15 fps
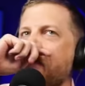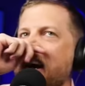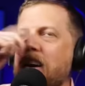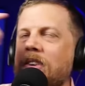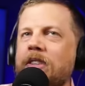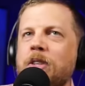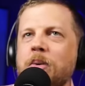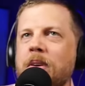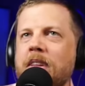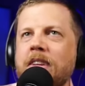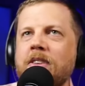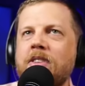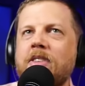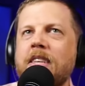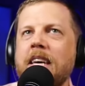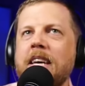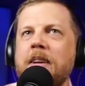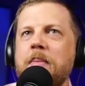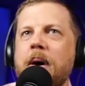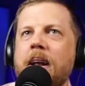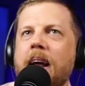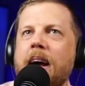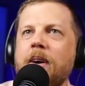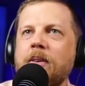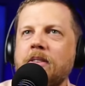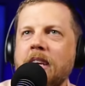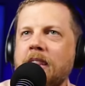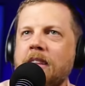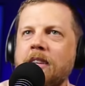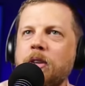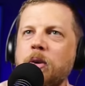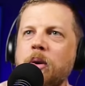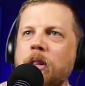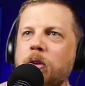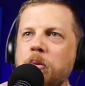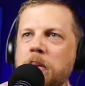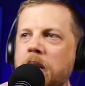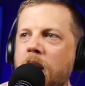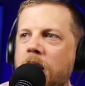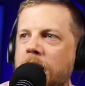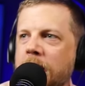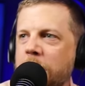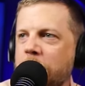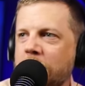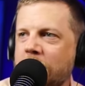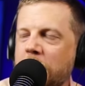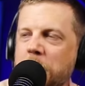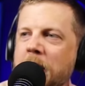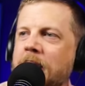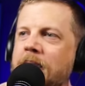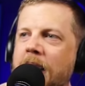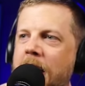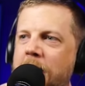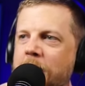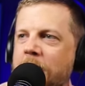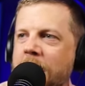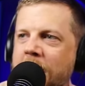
Myers doing a little skit about how it's like the new Illuminati was the pentavra,